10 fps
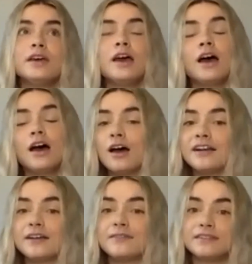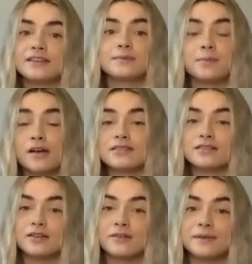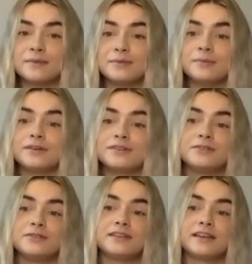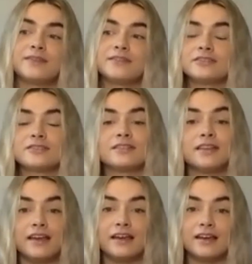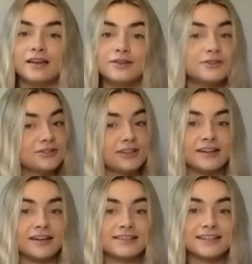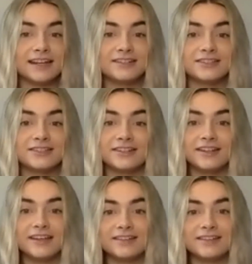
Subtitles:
And I think that surprises a lot of people, because you think if it's just the nutrient in isolation,